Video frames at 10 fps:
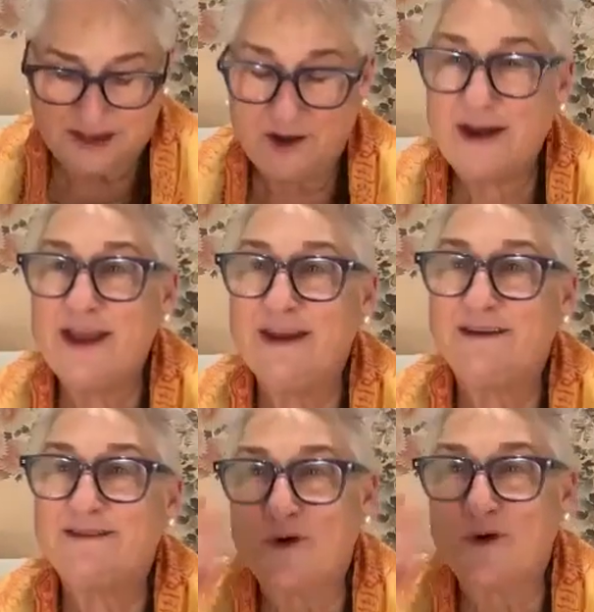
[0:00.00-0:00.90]
and
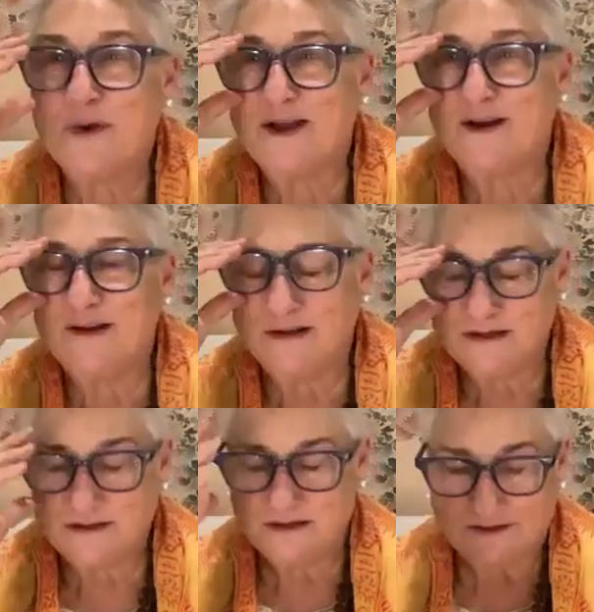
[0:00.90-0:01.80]
hit what we call
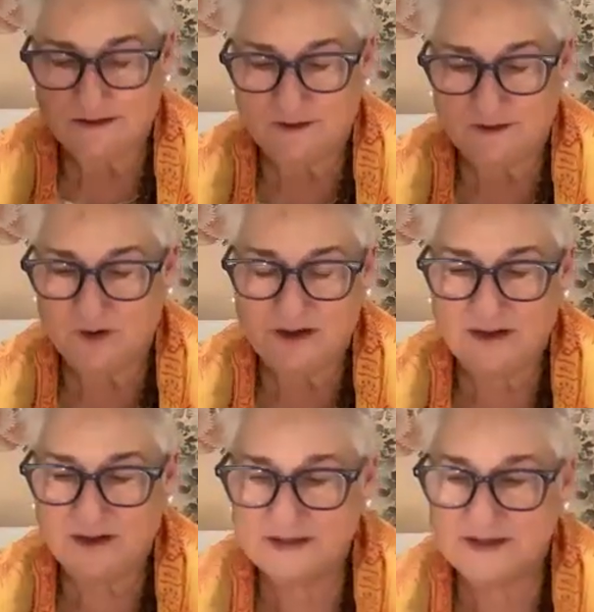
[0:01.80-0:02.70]
in
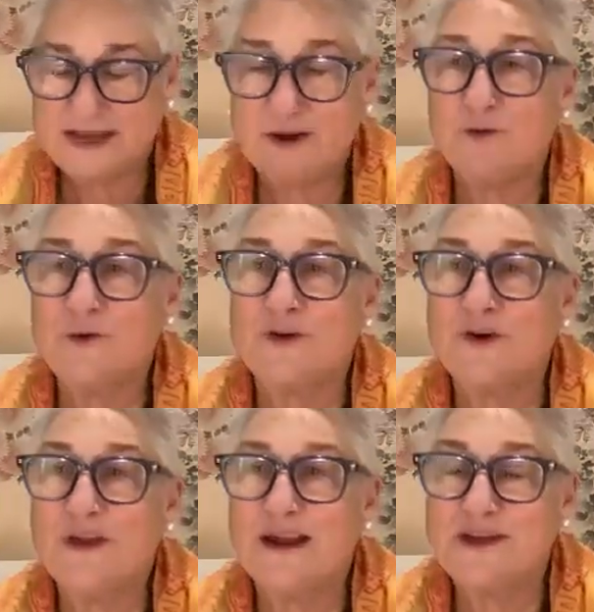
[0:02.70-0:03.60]
Kriya the Saturn
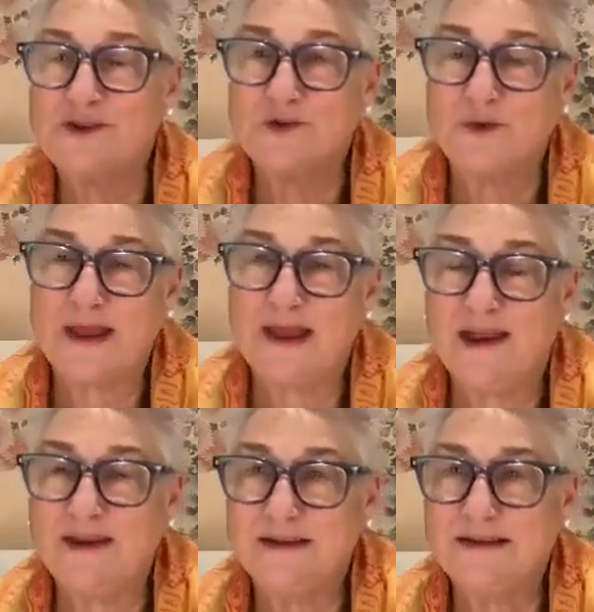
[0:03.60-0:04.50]
return at age
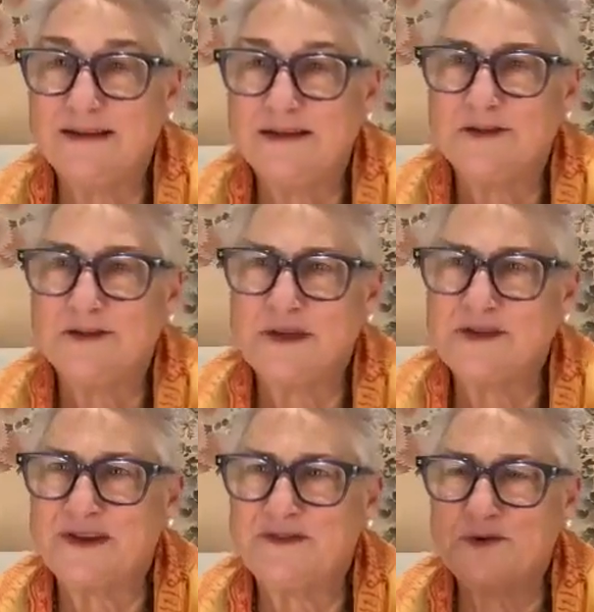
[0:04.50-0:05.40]
28,
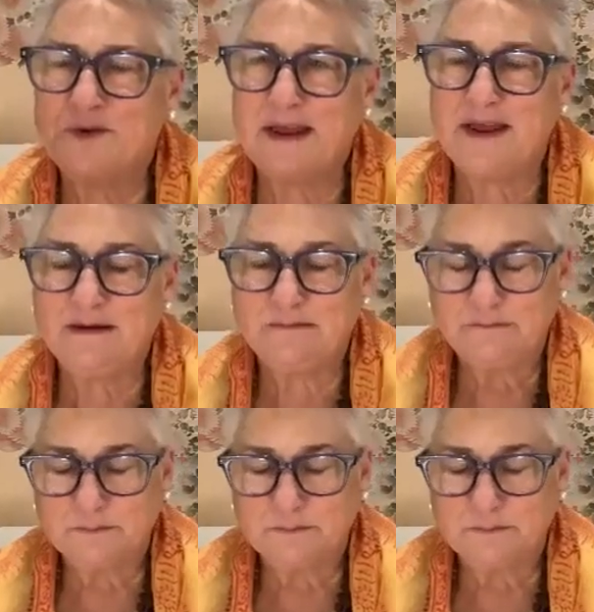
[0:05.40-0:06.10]
27, 28.